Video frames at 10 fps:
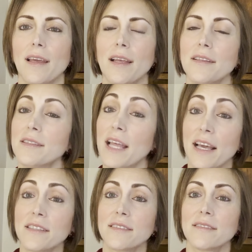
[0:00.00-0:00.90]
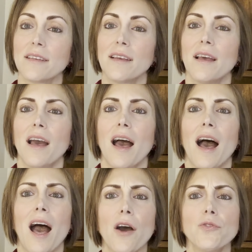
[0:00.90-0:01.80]
And next,
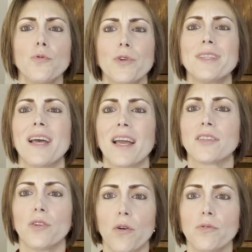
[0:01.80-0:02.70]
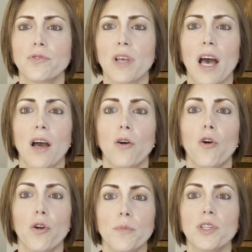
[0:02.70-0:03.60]
how do we diagnose a
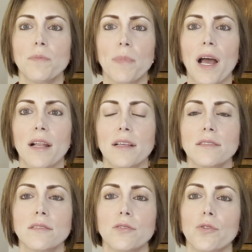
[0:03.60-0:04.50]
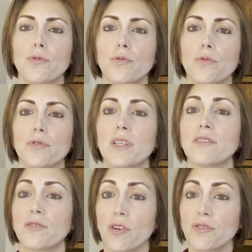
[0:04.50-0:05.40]
hormone imbalance due to
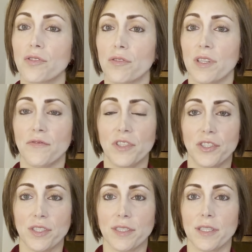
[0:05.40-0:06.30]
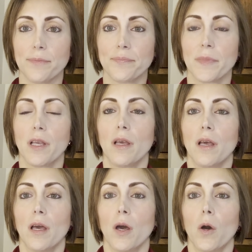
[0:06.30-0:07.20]
testosterone deficiency?
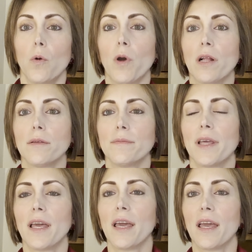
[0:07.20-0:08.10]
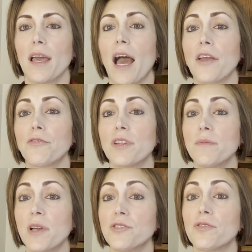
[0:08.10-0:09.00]
Well, uh, I
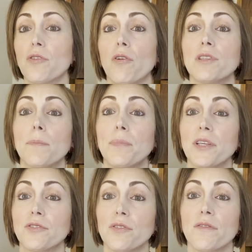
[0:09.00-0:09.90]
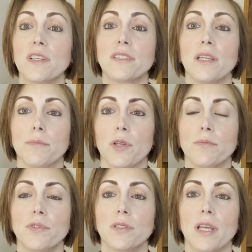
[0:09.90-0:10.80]
already mentioned all the picture of the
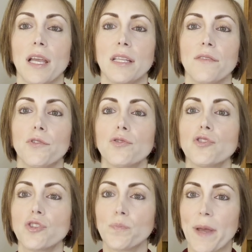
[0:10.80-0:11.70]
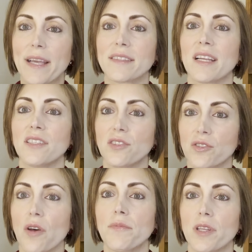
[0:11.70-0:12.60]
symptoms, and if you suspect there is
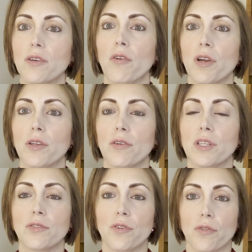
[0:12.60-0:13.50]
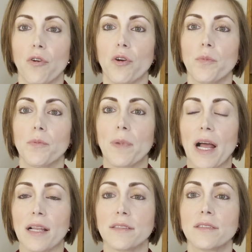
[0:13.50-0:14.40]
something going on in your hormone
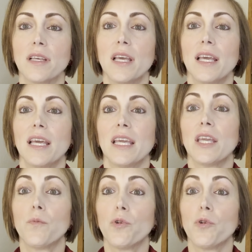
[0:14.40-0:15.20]
balance, it